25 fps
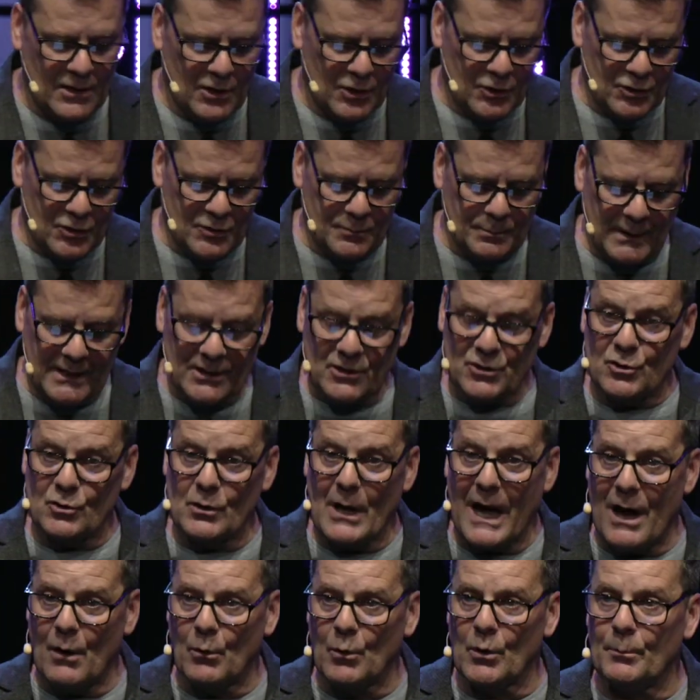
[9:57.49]
speaks
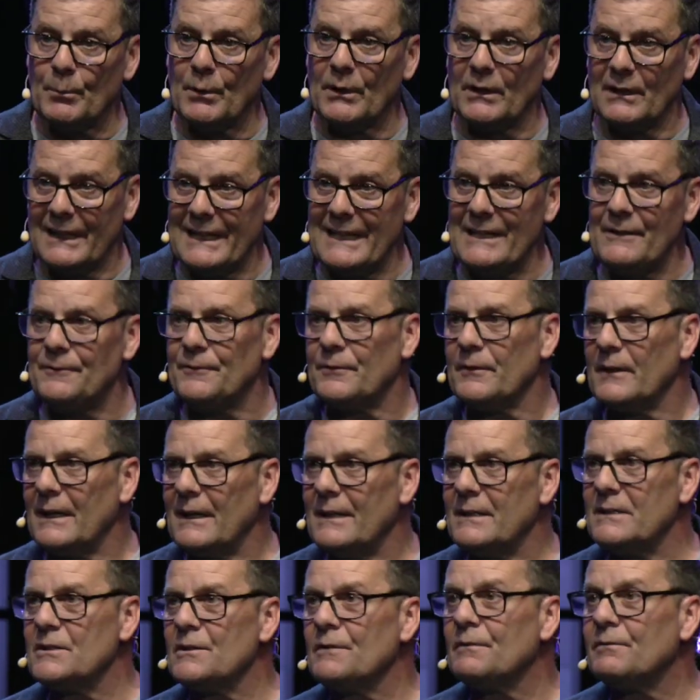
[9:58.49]
to our belief
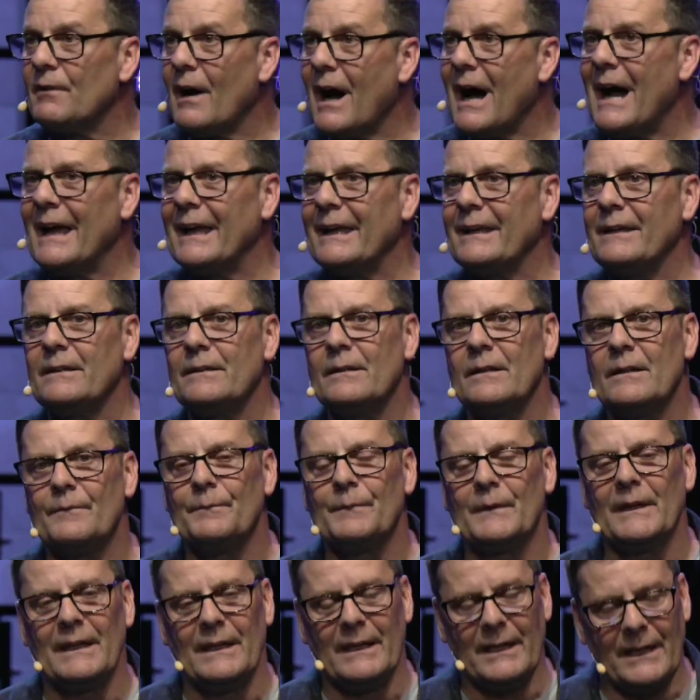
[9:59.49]
in divine
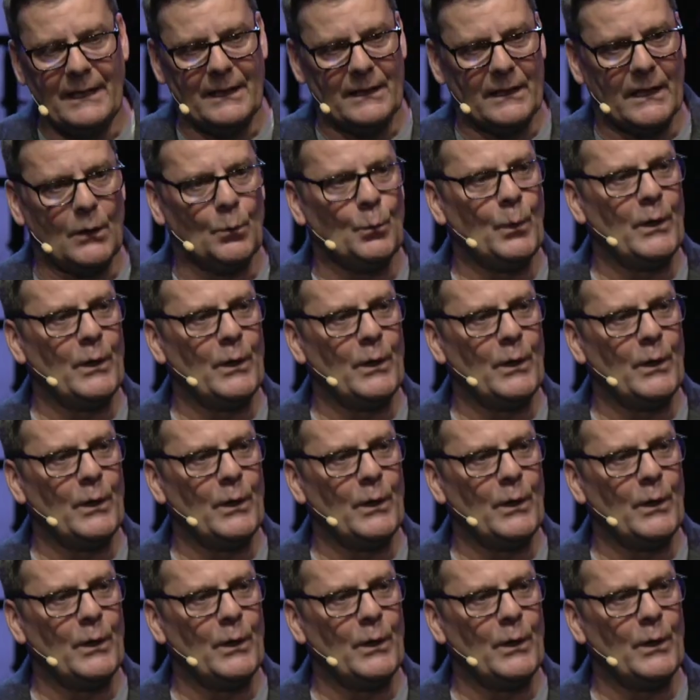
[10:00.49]
healing.